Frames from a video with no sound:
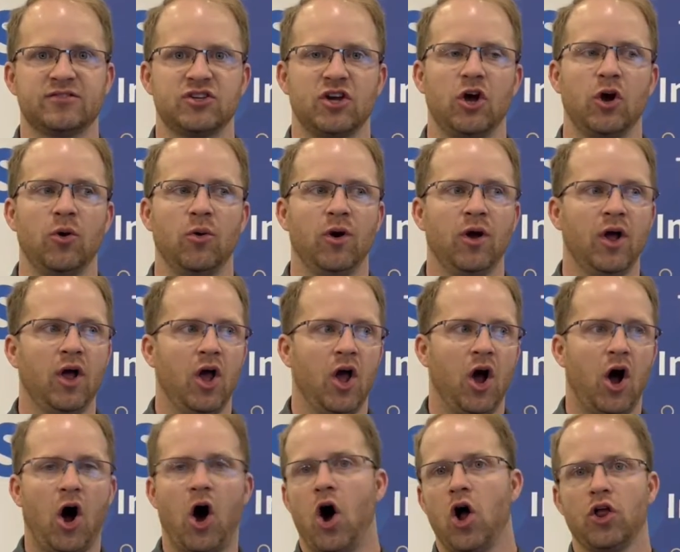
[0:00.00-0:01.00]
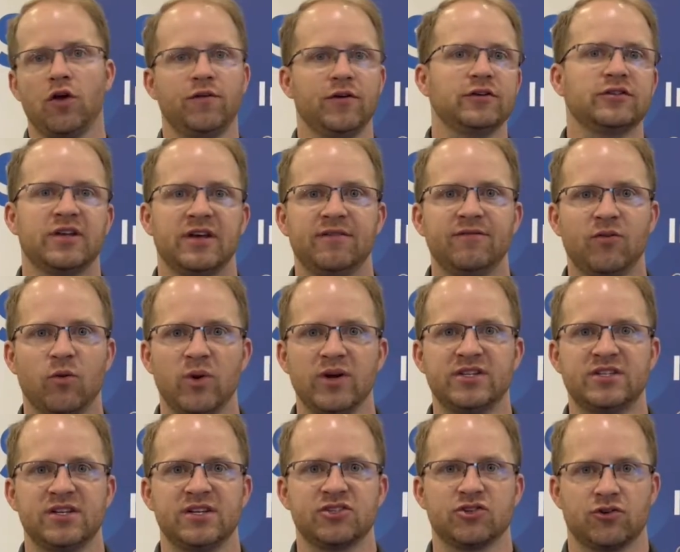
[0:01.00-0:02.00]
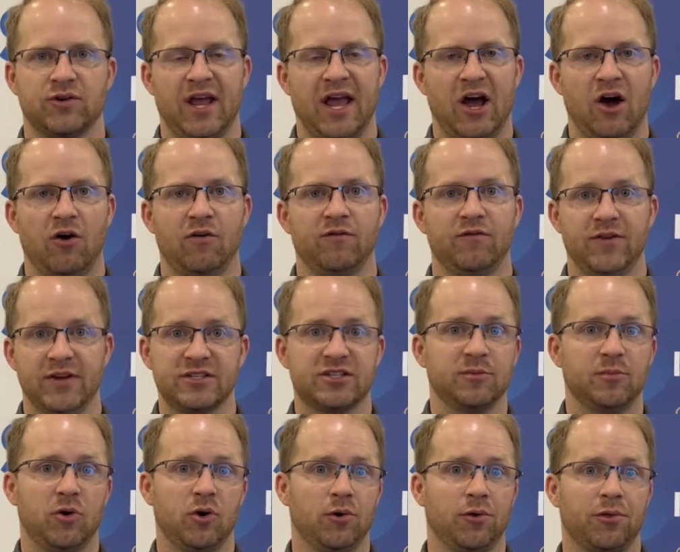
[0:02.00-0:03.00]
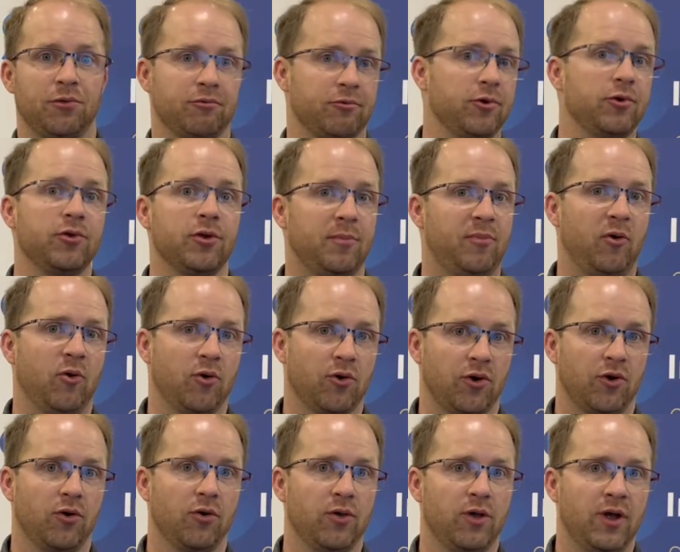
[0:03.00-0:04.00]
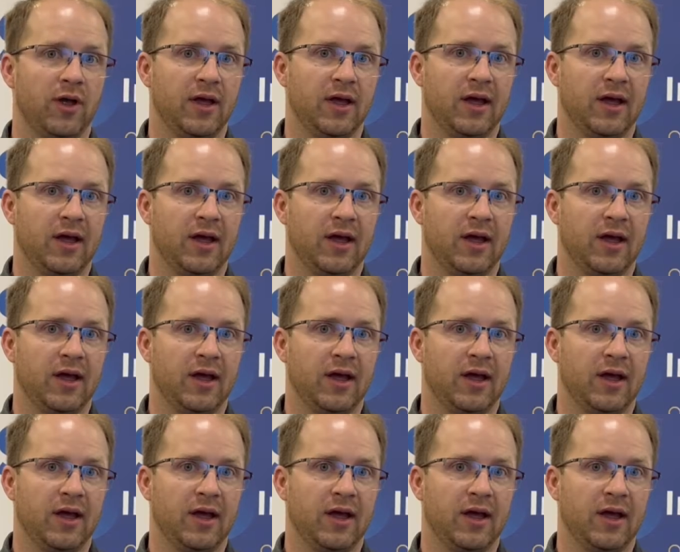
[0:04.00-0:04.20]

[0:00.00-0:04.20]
So all of those invoices are now visible through the portal